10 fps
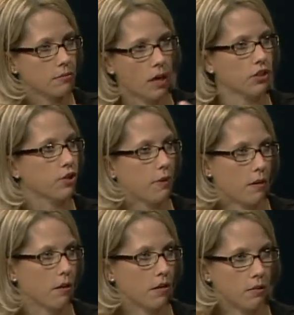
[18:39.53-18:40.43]
as much.
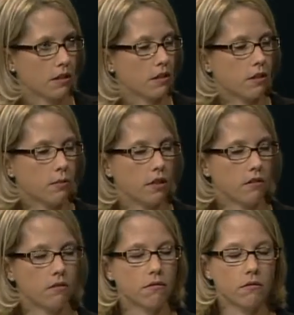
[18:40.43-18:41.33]
Maybe there might right. still be
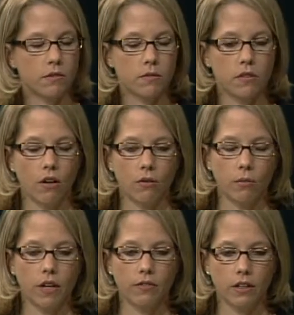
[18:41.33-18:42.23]
some snow or
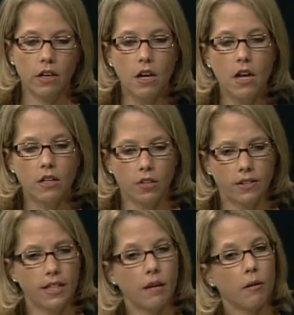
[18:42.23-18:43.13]
whatever. So I
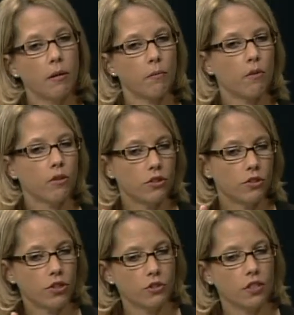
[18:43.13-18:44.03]
was thinking, maybe
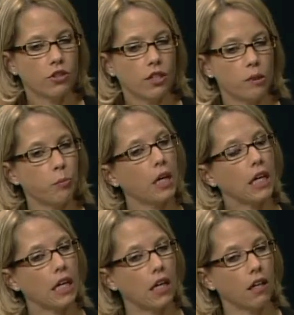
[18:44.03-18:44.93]
do you suggest
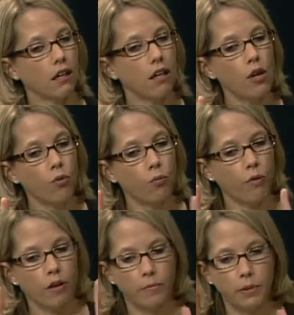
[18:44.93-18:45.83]
picking
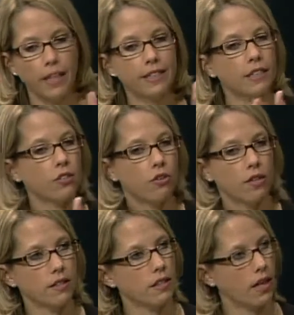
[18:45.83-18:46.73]
places that you
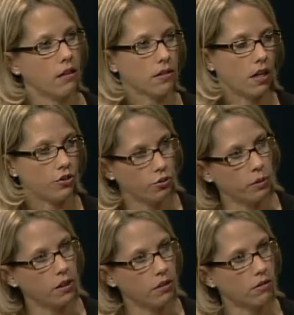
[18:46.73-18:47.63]
can see outside your
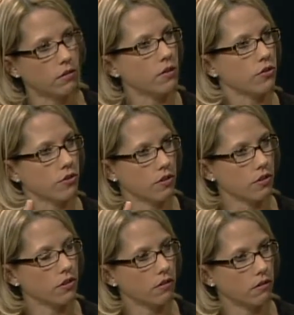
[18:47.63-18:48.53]
windows since you're
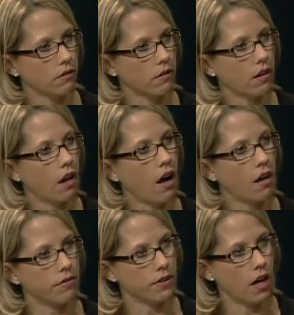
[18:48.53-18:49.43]
still excellent a lot
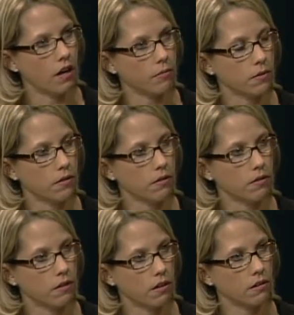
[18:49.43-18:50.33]
idea. of times
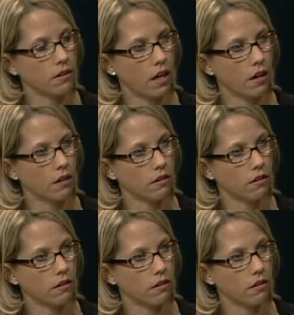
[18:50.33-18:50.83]
oh yes inside.